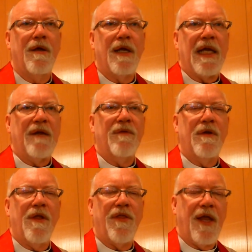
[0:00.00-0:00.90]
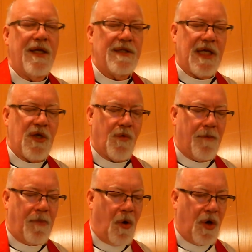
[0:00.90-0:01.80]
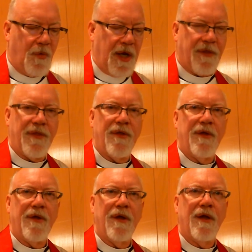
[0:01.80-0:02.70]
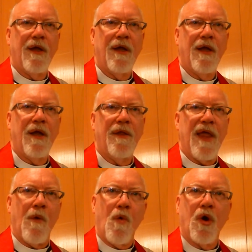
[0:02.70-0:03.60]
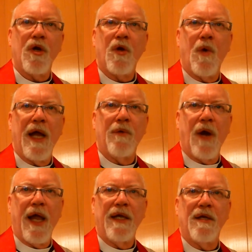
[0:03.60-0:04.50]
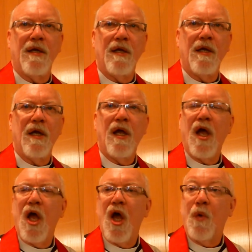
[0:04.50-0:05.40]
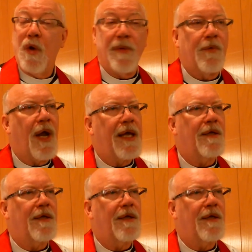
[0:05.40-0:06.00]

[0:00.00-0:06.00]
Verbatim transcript: Even the things that you were born with that weren't quite right will be right.